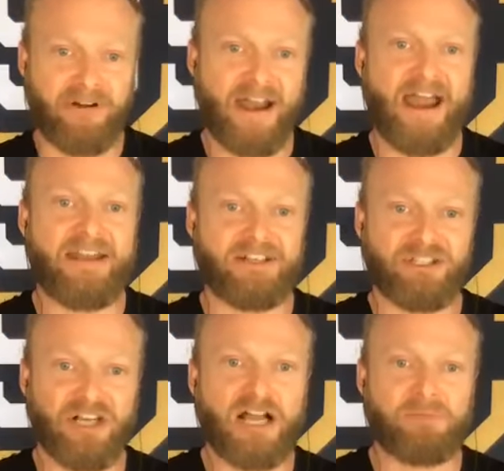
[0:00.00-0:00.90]
I had a
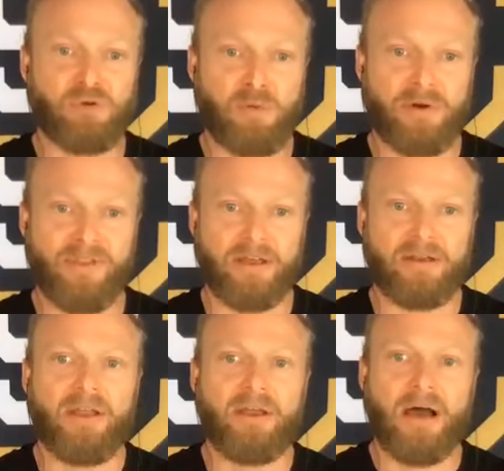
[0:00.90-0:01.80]
shock absorber, and that
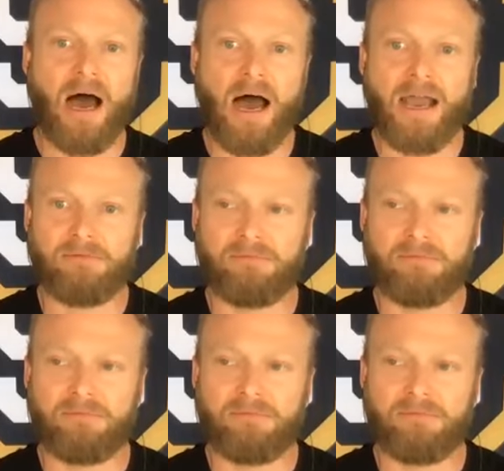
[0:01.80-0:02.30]
I